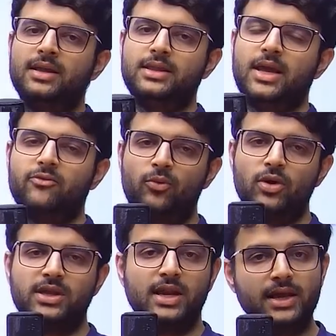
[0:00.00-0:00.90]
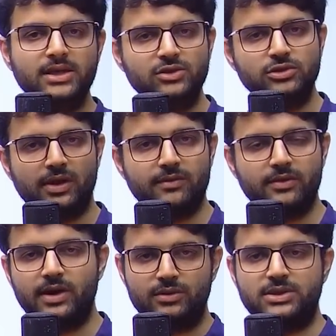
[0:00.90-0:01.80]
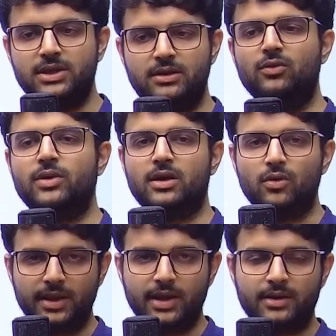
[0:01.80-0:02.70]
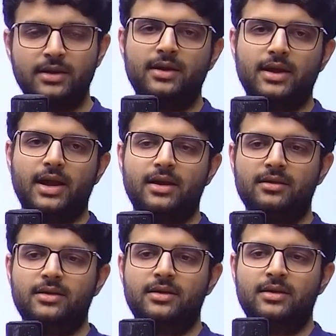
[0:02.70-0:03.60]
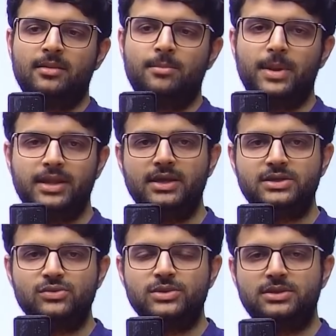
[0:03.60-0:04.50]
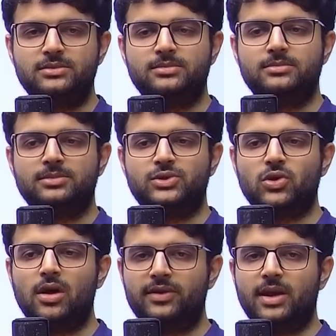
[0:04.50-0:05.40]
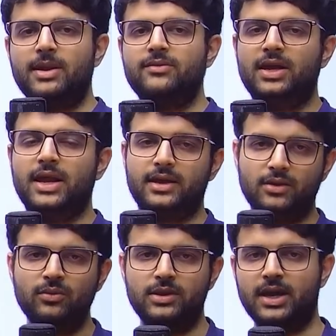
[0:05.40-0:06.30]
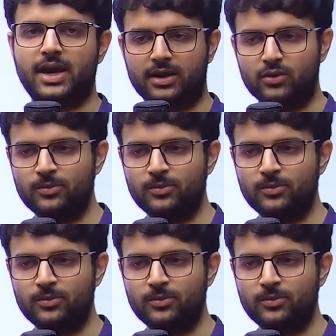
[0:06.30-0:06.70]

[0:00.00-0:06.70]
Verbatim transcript: They have put their issues for everyone to see. You can go there and pick the issues, solve them, and if they like you, they hire you.